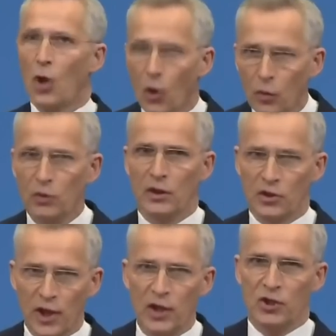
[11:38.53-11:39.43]
totally
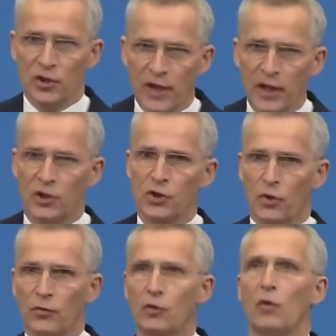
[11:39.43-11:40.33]
change the nature
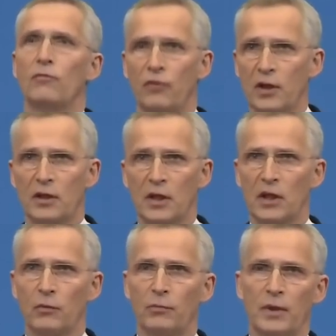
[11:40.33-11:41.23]
of the conflict.
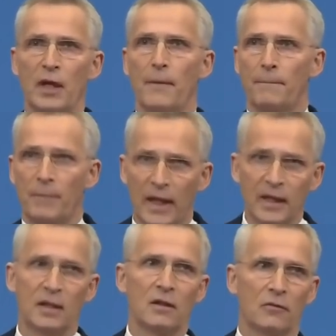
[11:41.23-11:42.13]
It will be a
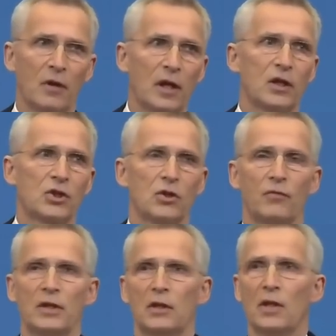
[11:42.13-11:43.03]
blatant violation
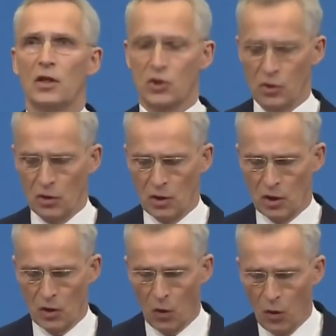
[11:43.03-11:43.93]
of international
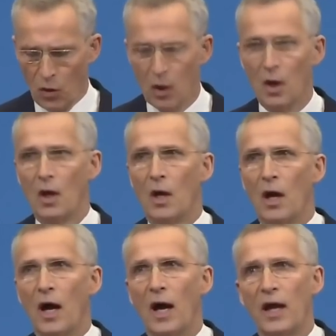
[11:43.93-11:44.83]
uh, law,
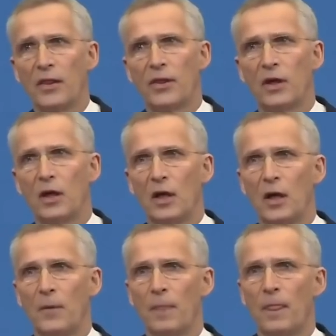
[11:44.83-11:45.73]
and
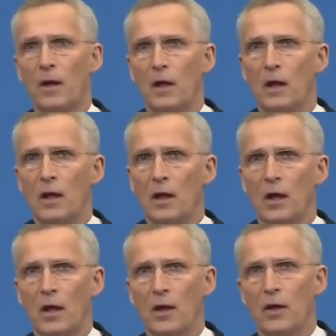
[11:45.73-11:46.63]
um,
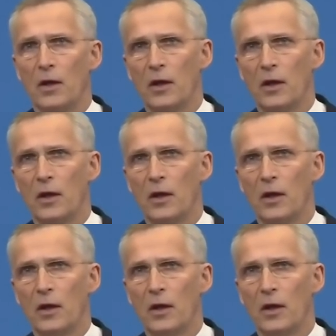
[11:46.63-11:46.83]
uh,